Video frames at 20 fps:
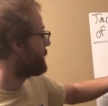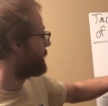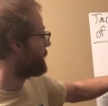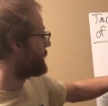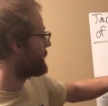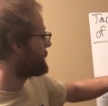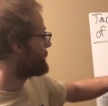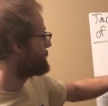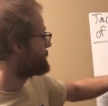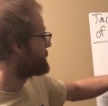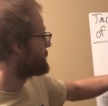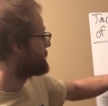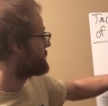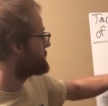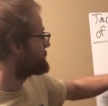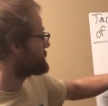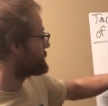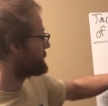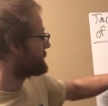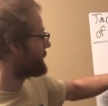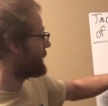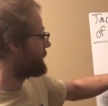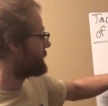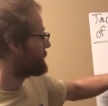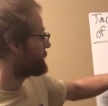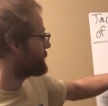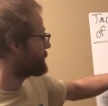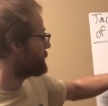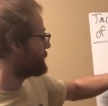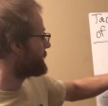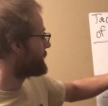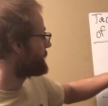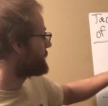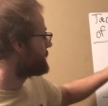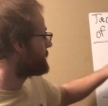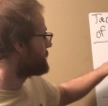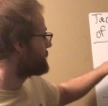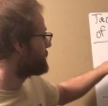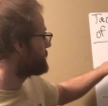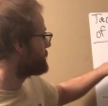All right, so we've got 3,
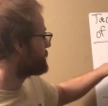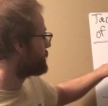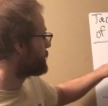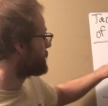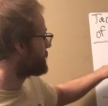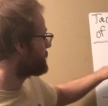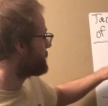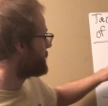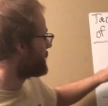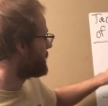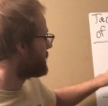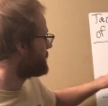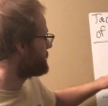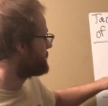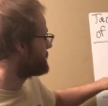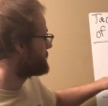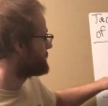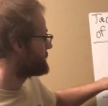4, 5,